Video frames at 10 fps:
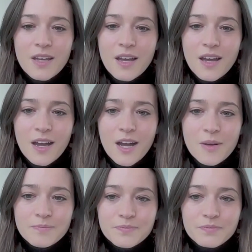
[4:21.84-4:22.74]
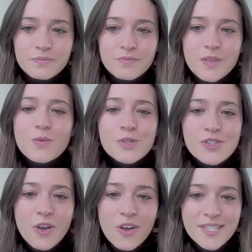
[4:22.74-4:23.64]
Which
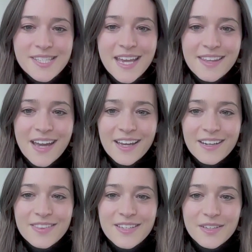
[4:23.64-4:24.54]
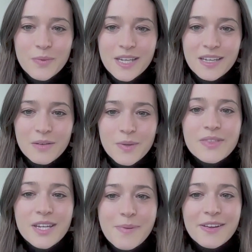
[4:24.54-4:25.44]
is all to say that I think we
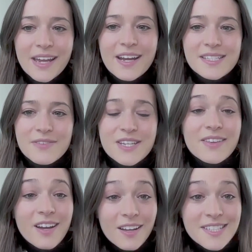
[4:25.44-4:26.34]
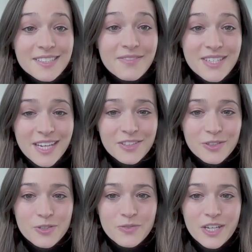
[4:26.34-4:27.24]
think about AI safety in the context of the
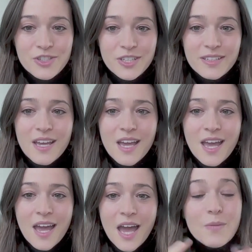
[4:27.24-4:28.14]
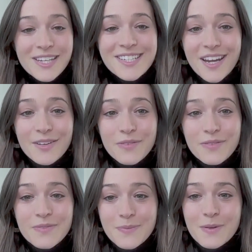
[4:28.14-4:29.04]
technical intervention, and we need to kind of
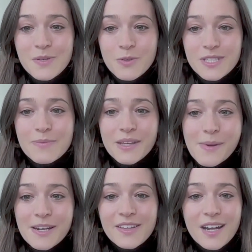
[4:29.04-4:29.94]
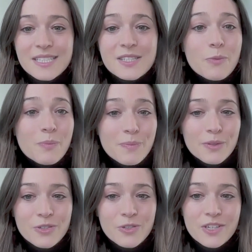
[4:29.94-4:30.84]
spend some more time thinking about it in the context of a people
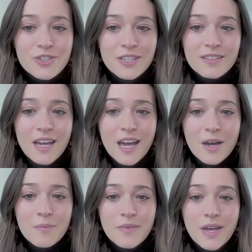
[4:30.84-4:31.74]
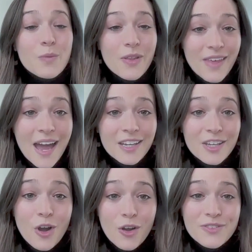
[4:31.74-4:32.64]
intervention. And with that,
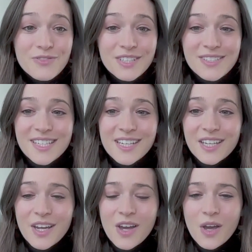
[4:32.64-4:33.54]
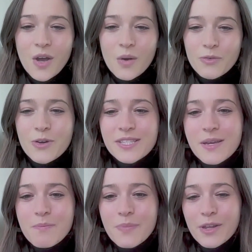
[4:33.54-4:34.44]
it often feels like we're focused
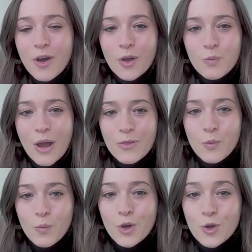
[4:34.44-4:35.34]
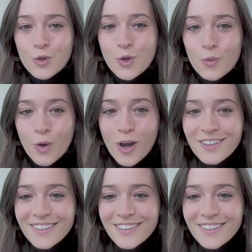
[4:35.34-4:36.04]
a bit on rather what could go wrong